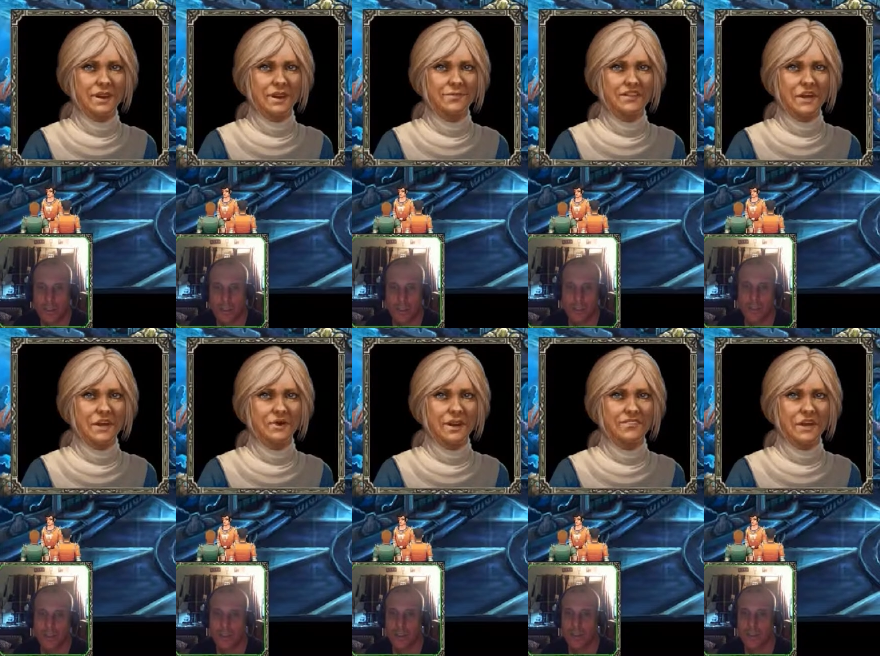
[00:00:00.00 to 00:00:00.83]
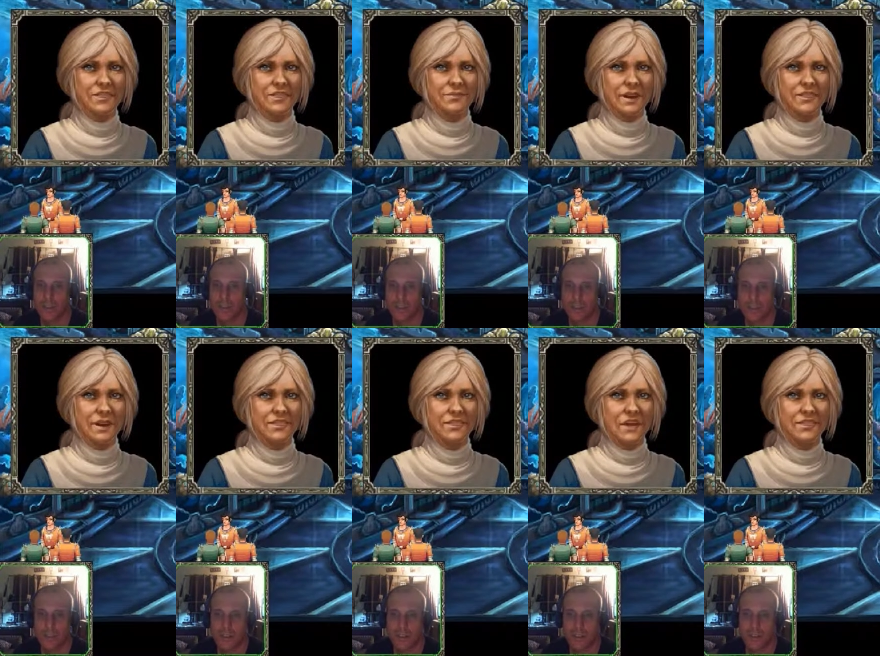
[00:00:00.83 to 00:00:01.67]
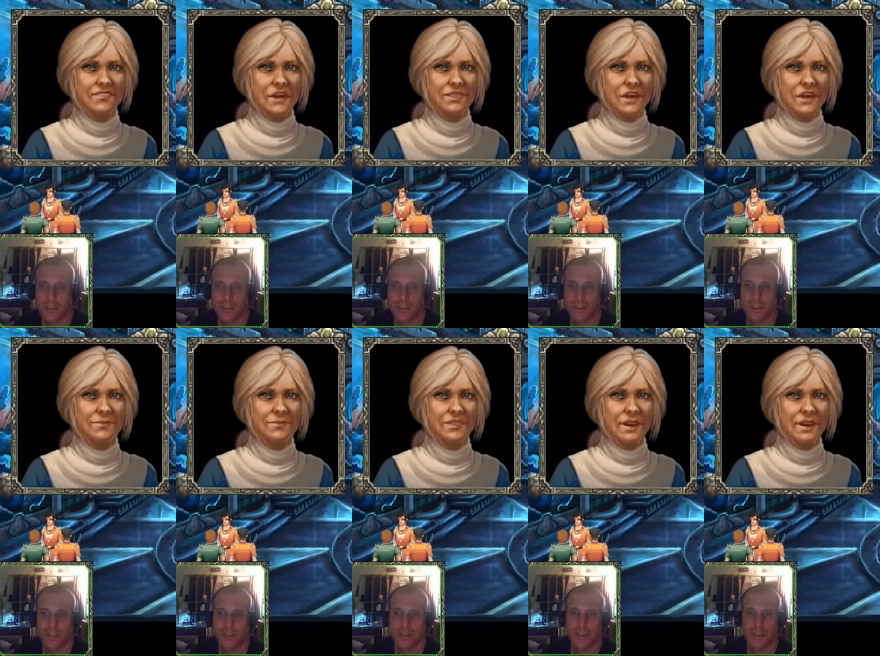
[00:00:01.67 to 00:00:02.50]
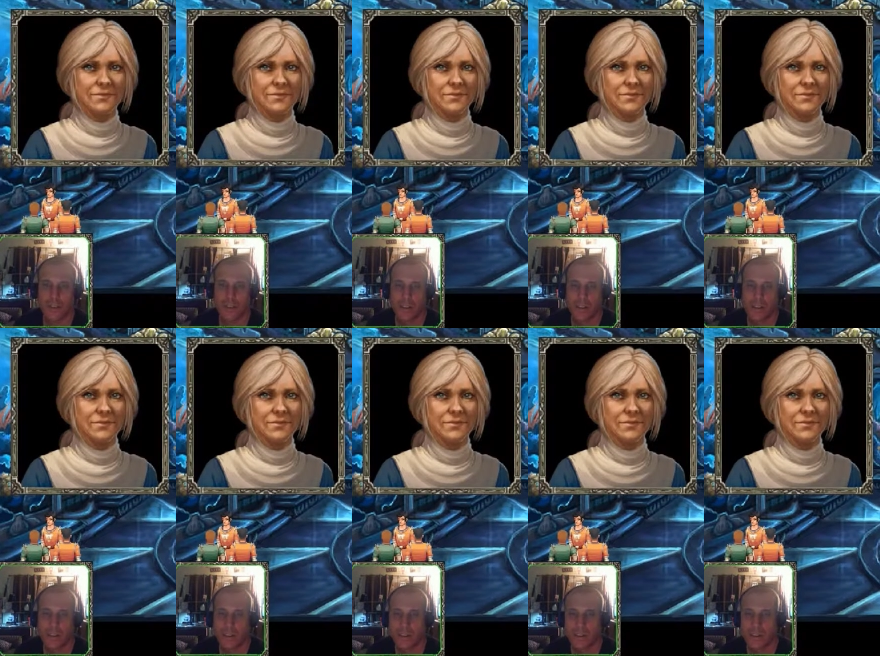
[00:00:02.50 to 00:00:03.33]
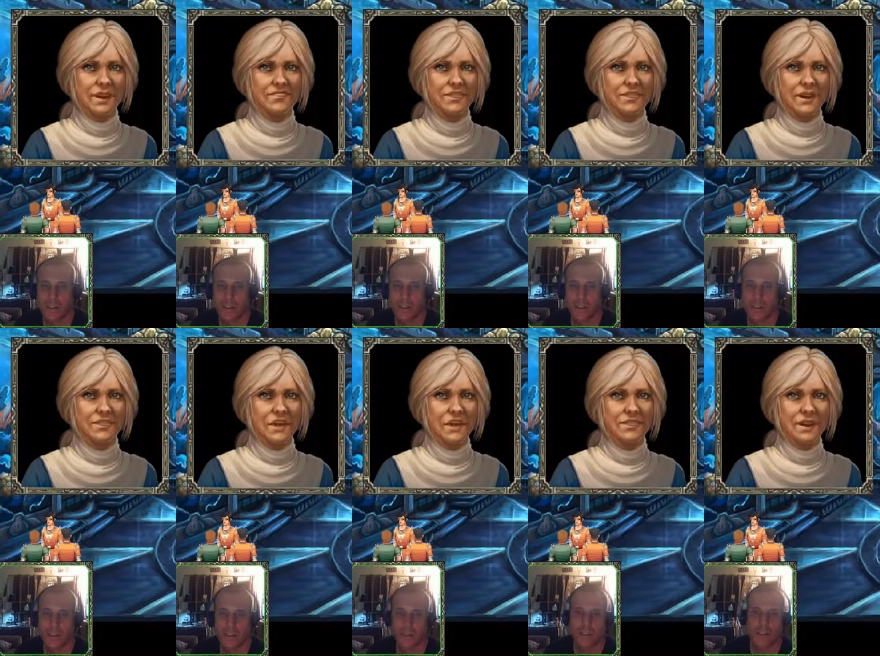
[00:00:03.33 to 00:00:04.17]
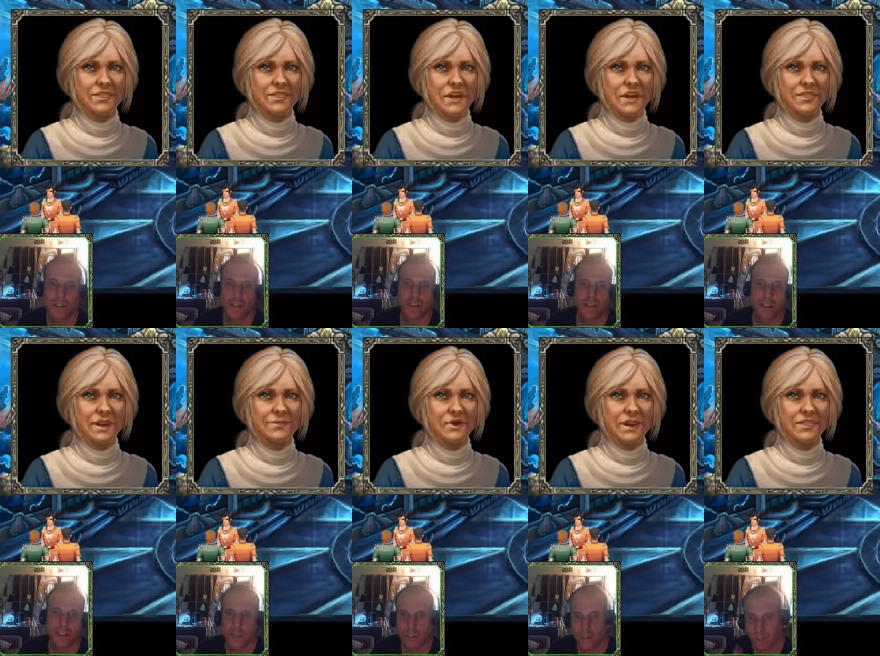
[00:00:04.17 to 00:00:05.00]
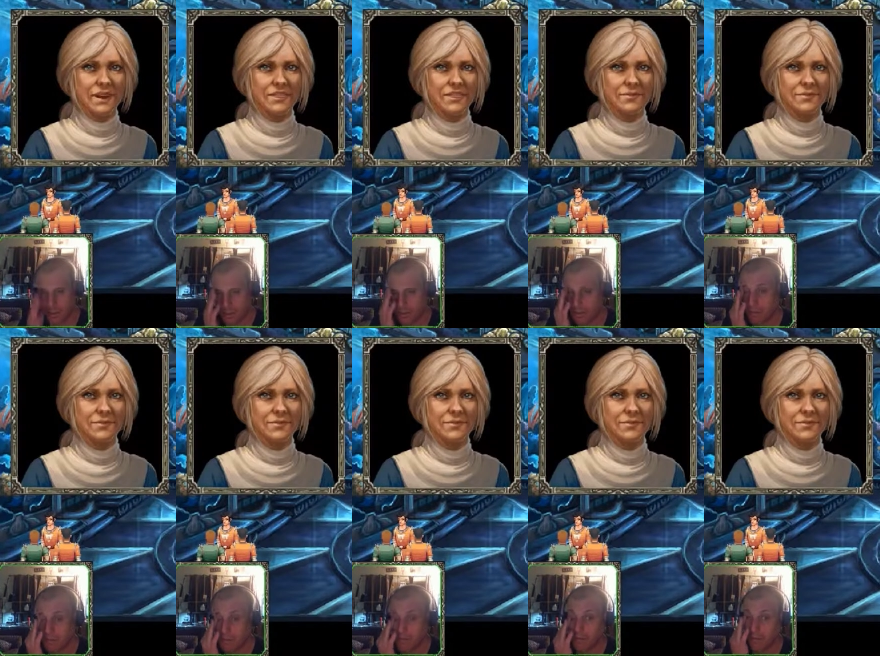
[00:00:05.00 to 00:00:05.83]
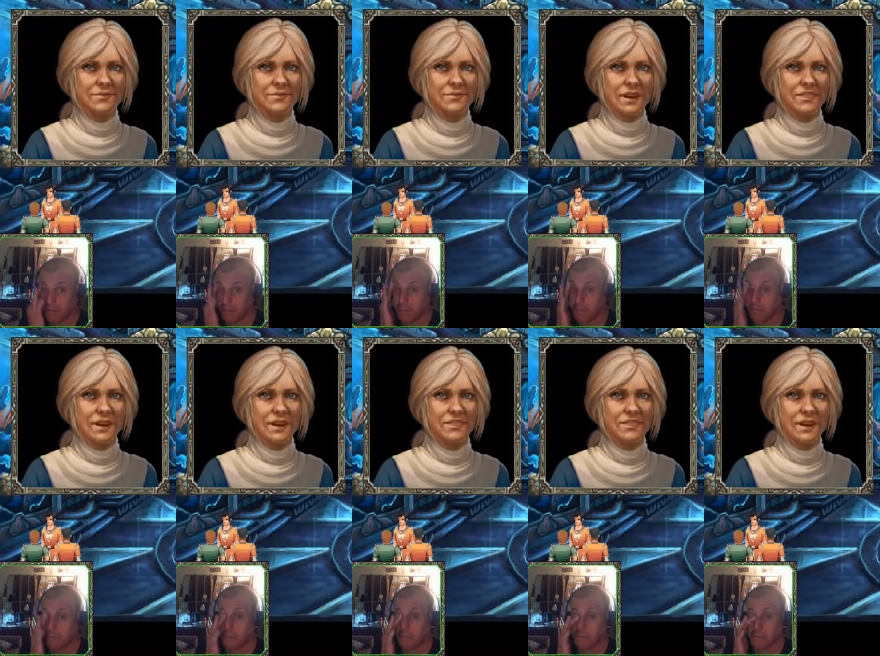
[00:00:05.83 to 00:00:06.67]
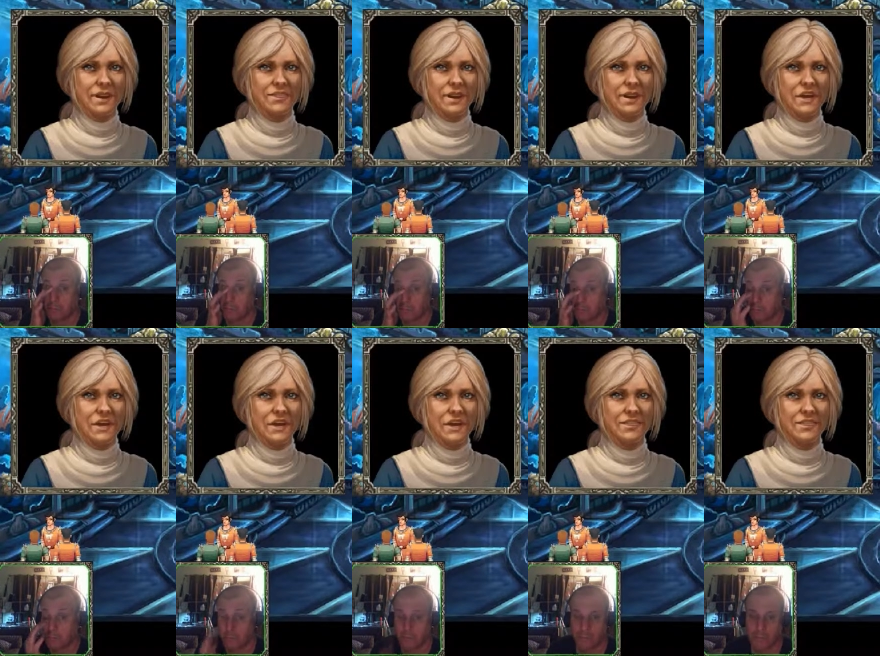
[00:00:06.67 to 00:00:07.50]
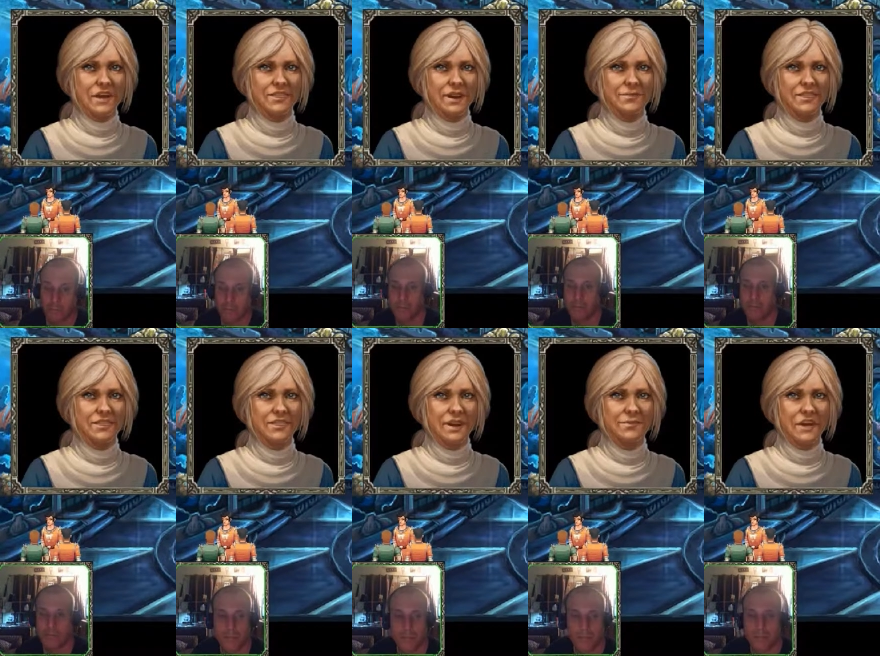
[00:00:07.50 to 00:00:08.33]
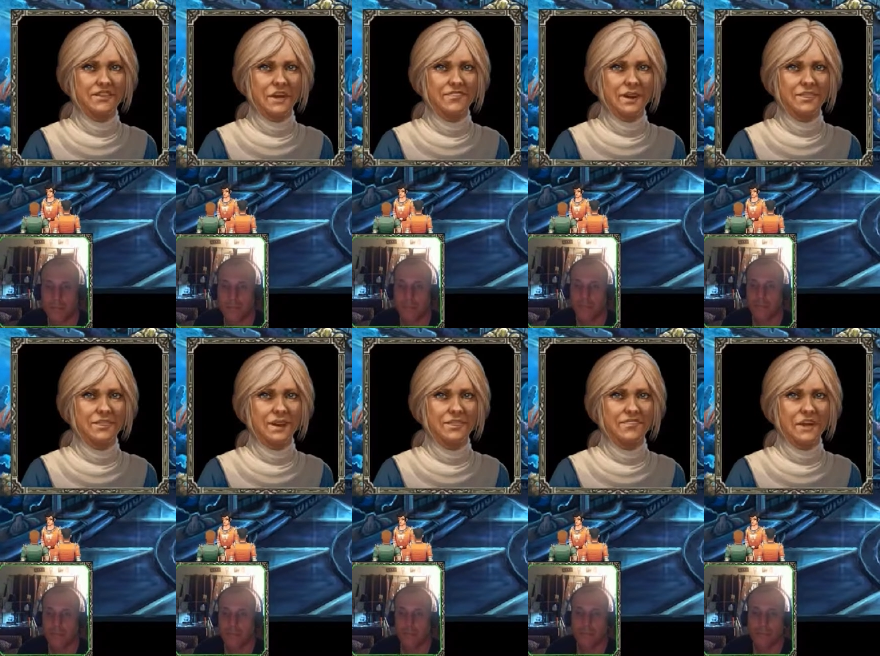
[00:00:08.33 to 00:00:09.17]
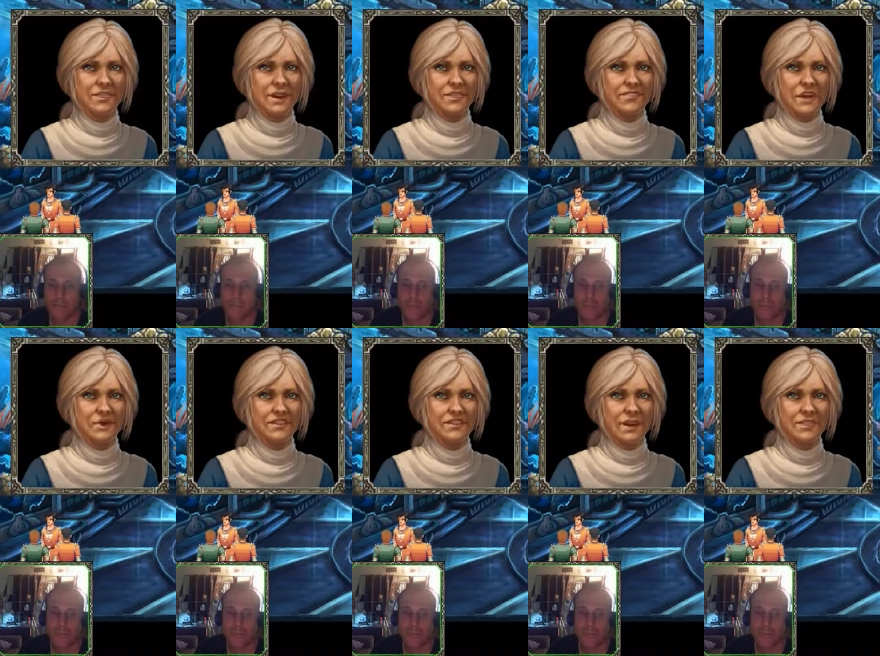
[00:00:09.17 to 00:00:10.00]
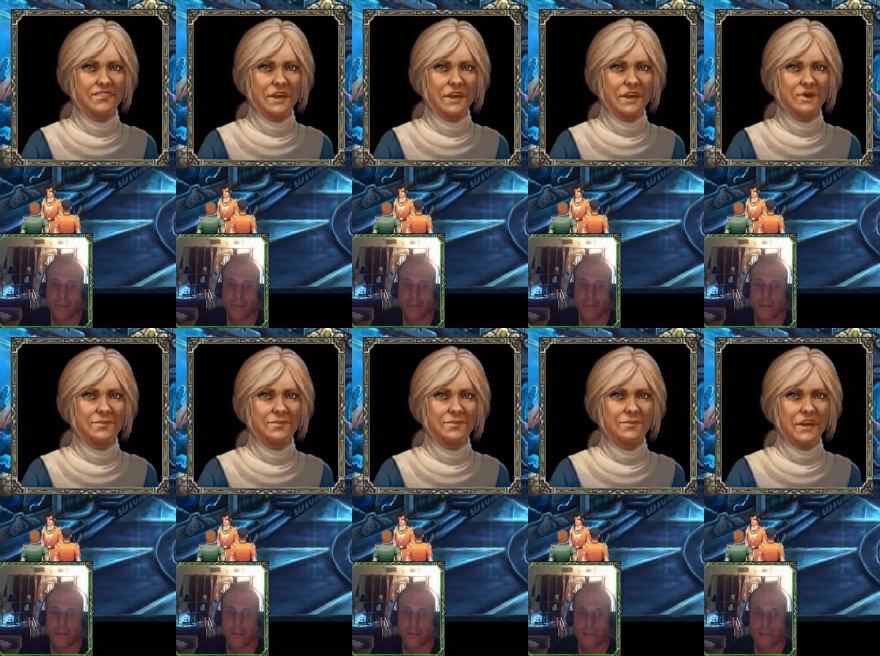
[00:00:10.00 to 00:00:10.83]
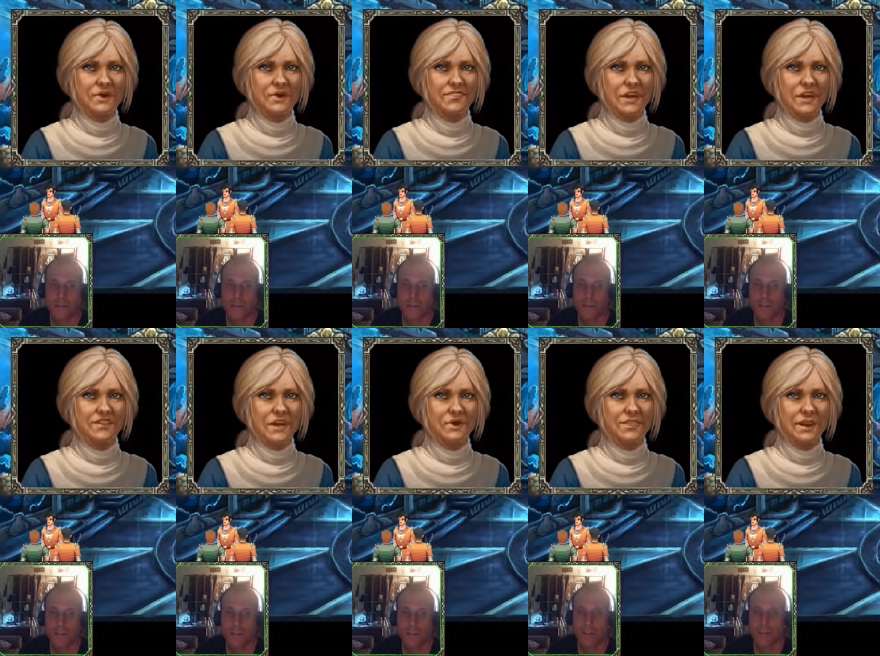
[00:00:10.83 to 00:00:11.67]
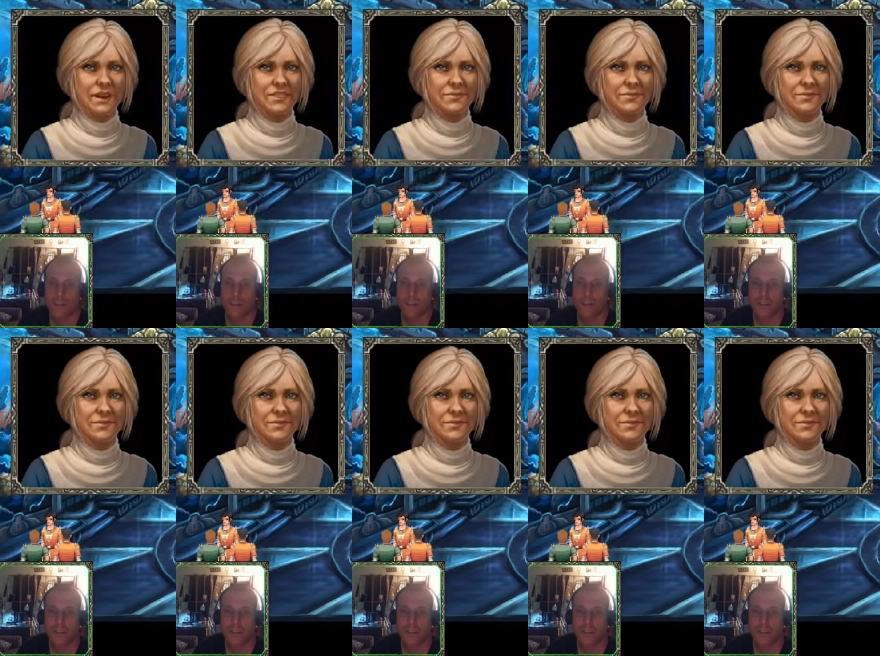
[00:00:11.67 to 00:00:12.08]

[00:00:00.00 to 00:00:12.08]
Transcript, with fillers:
Speaker 1: was able to avoid detection for some time, before the order caught up with her. By then, she had caused unimaginable suffering for the foolish few who followed her.